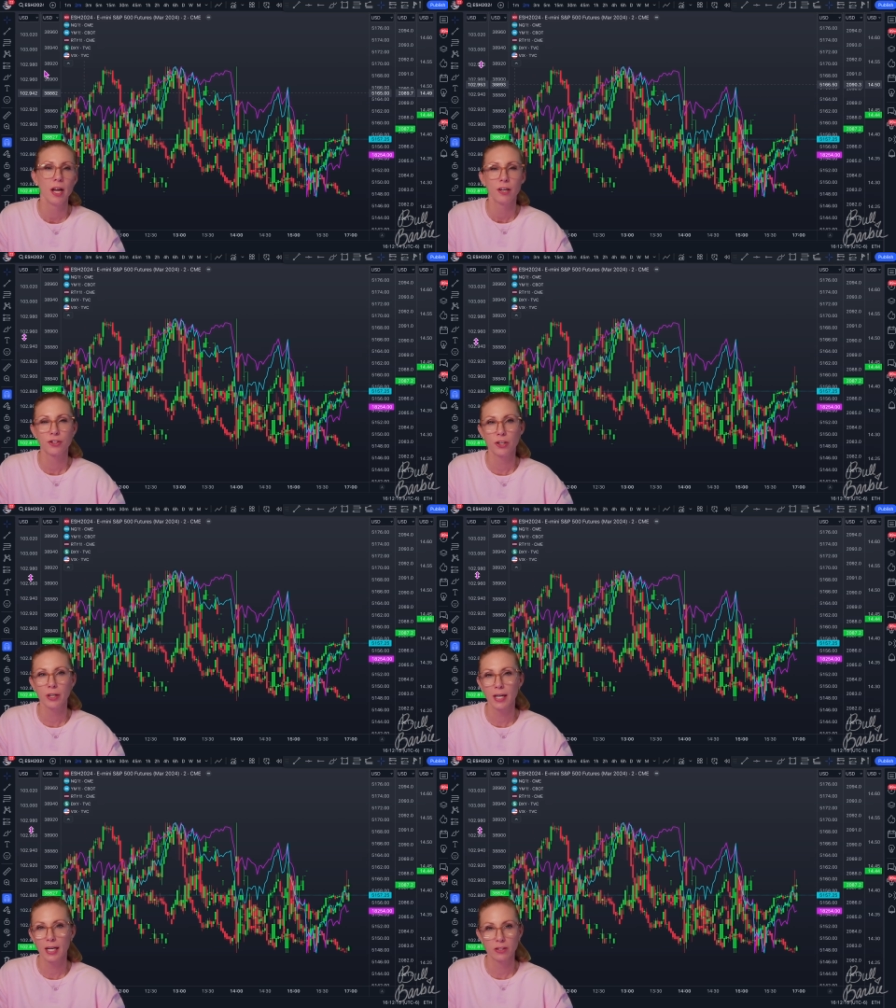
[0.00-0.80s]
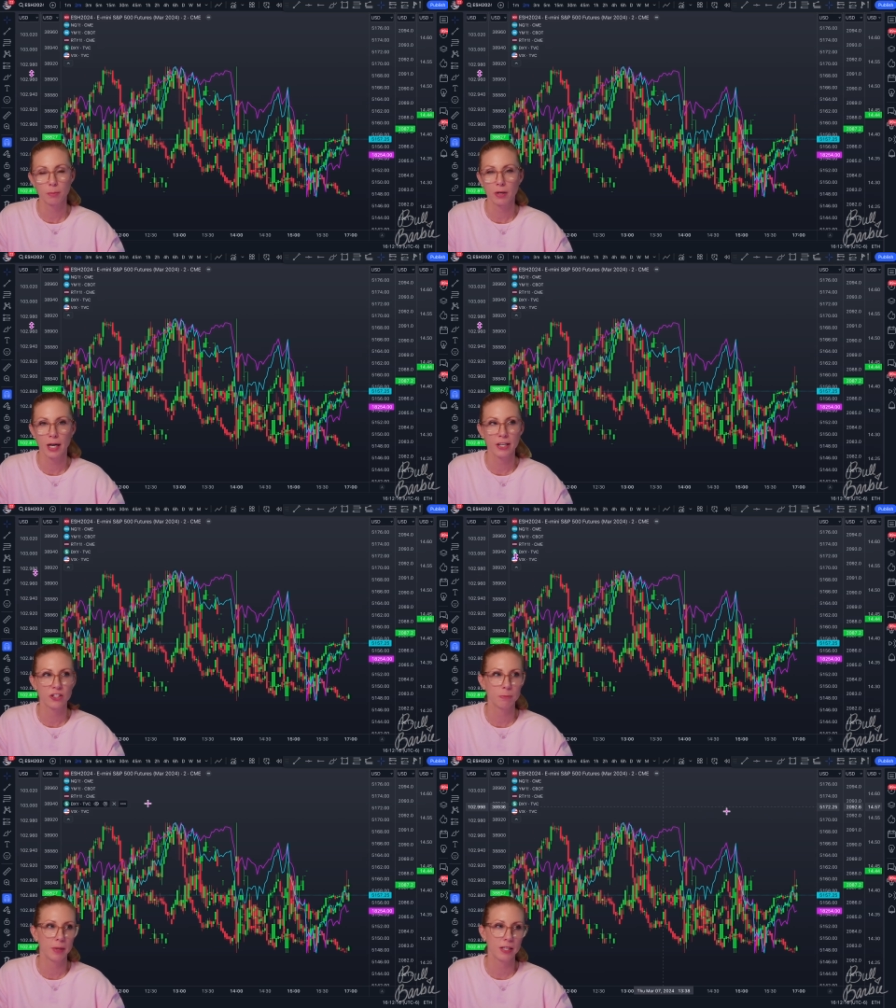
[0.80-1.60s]
Sure, it has the price,
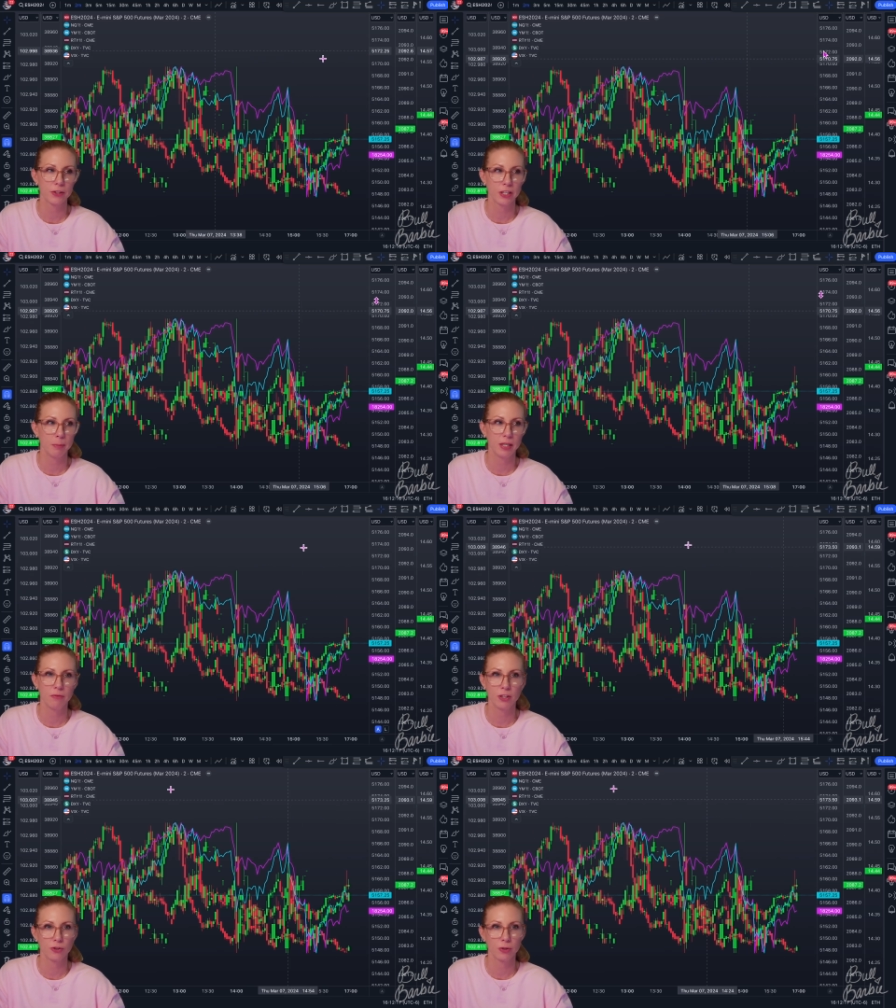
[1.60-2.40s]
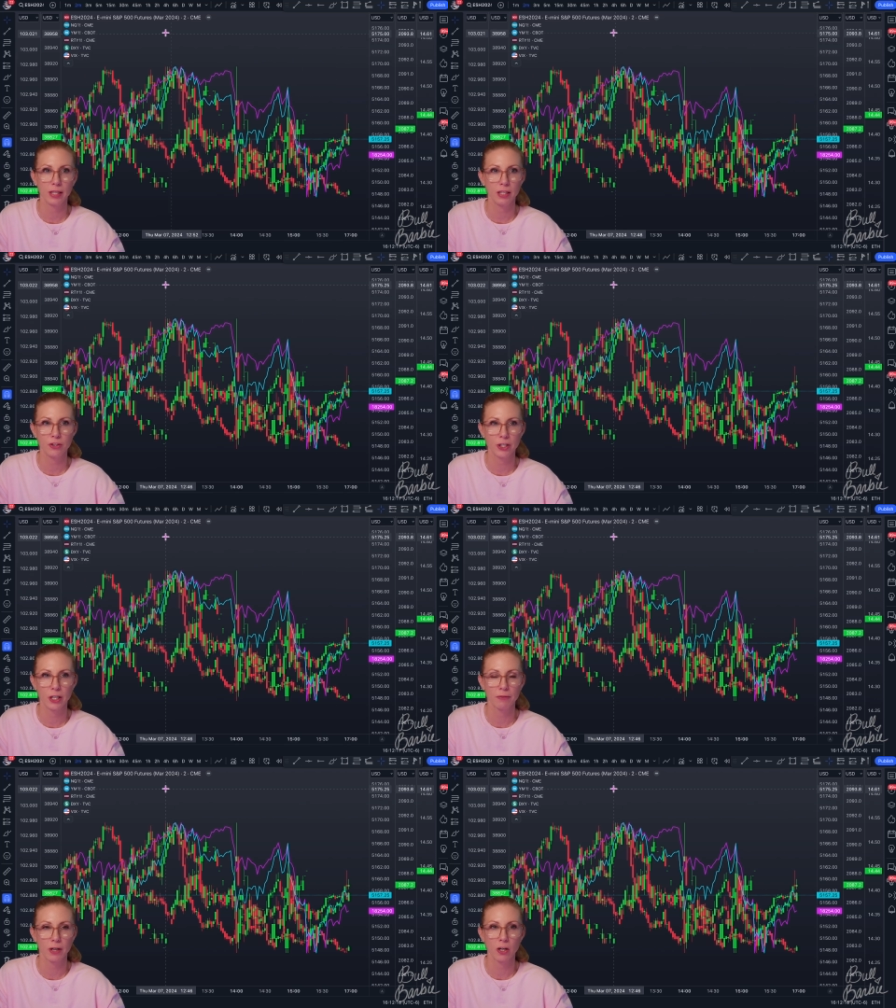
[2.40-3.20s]
but it's gonna be visually easier
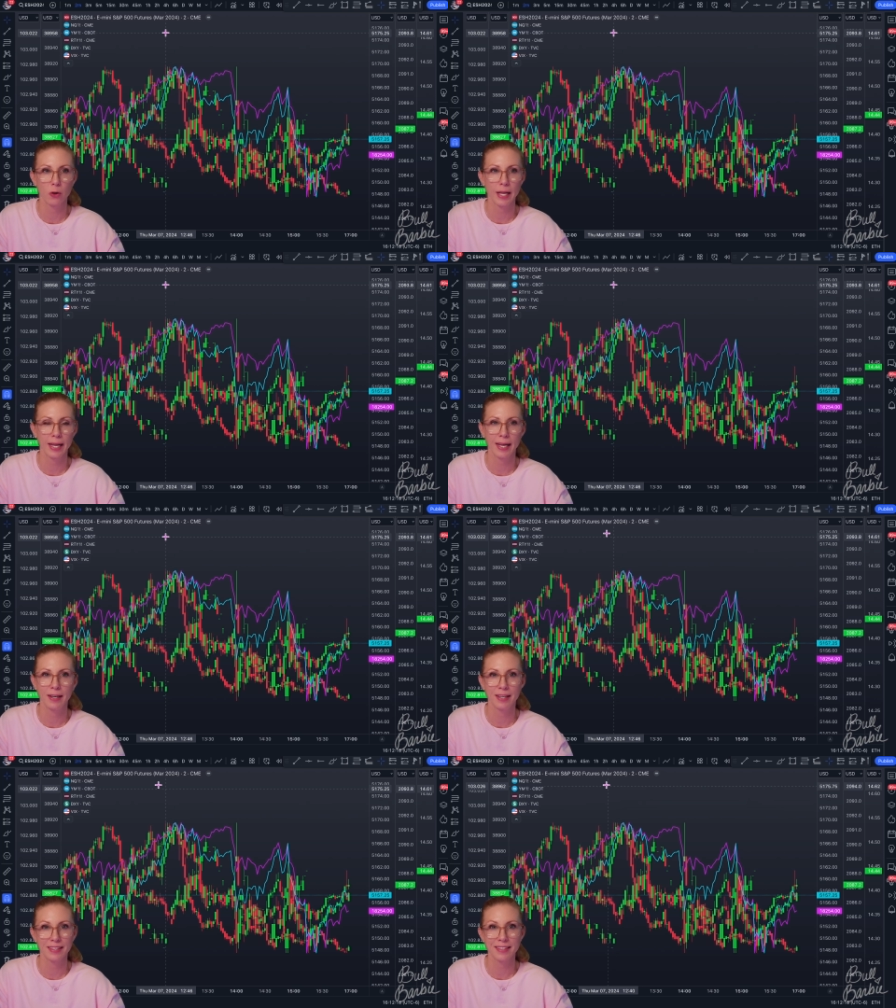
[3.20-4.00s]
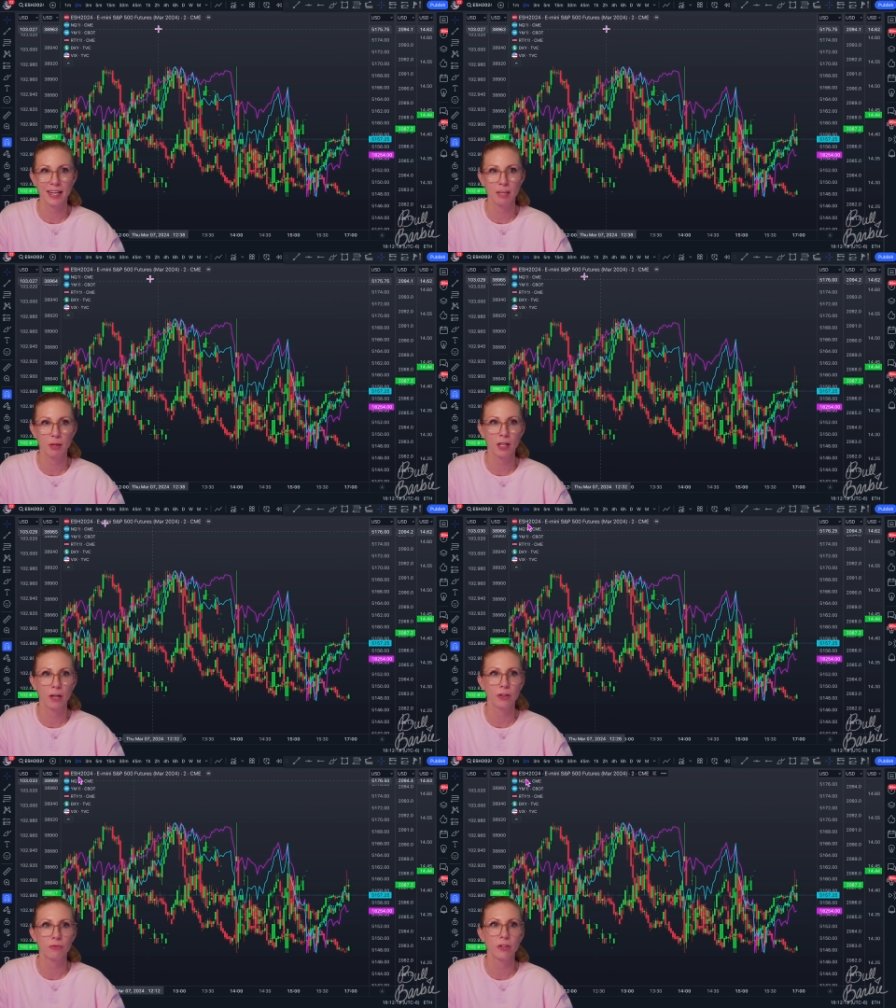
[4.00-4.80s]
if I go ahead and assign them a
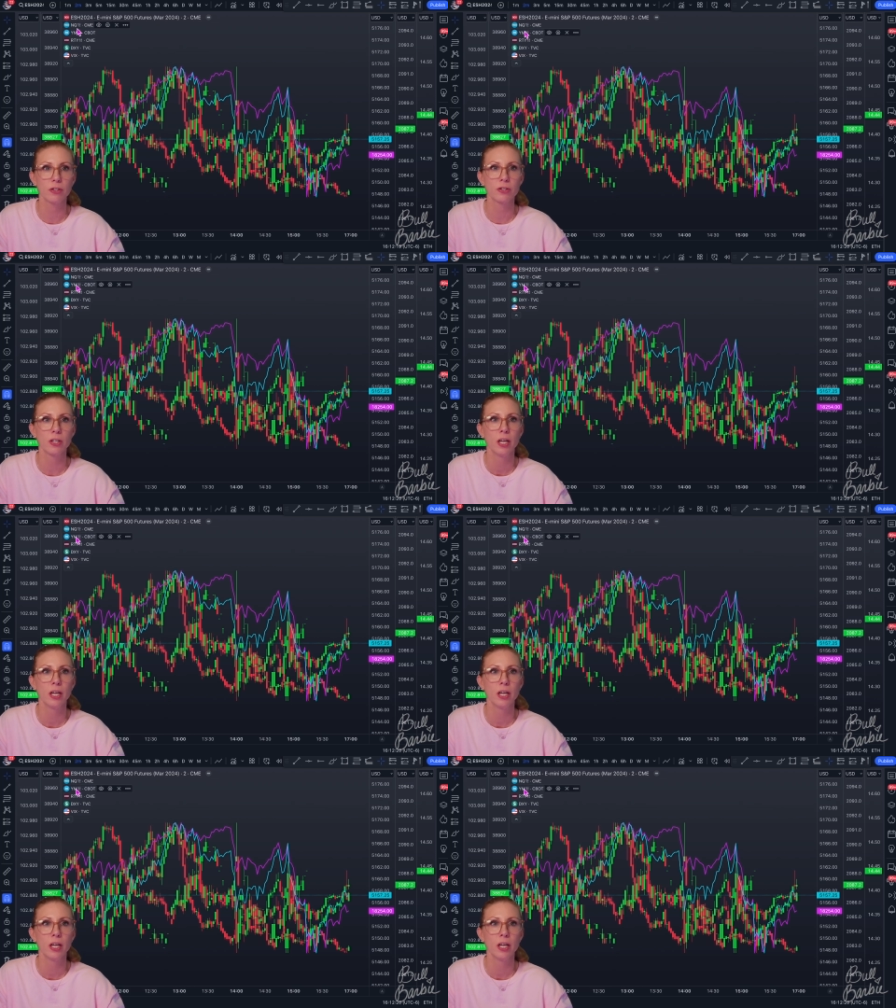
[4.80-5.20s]
color first.